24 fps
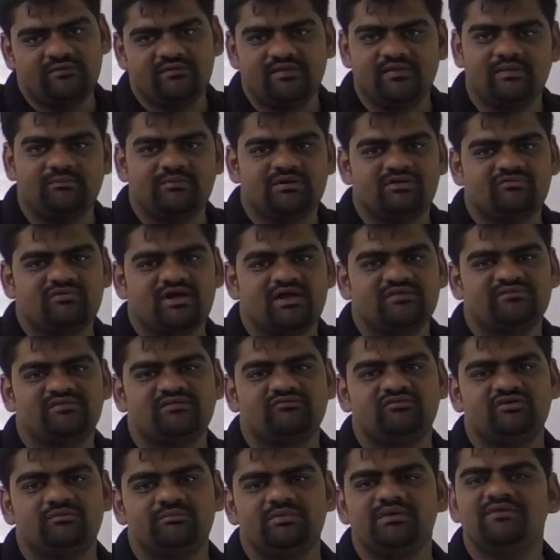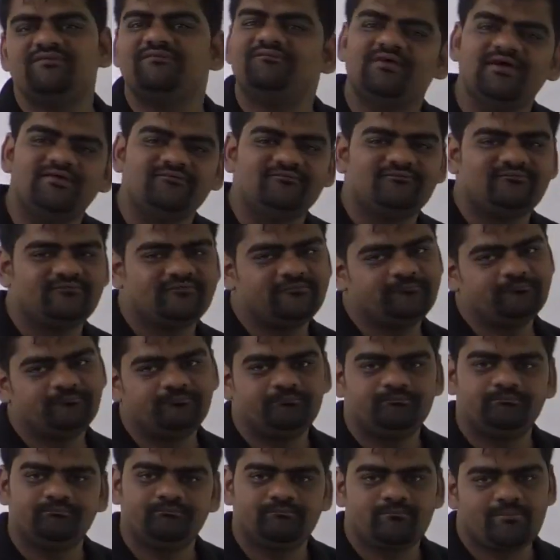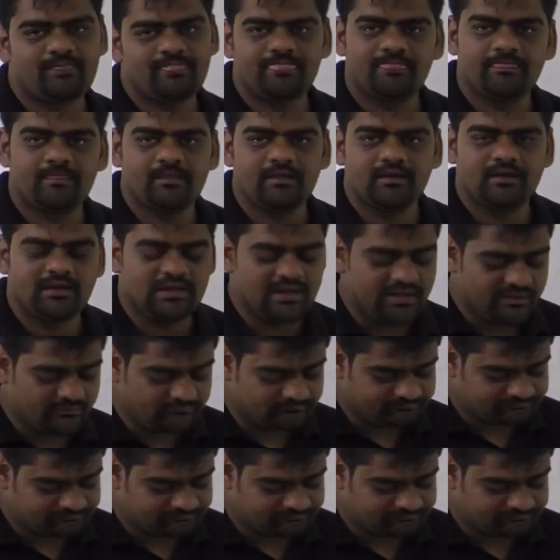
The number of answer would be 5. Clear?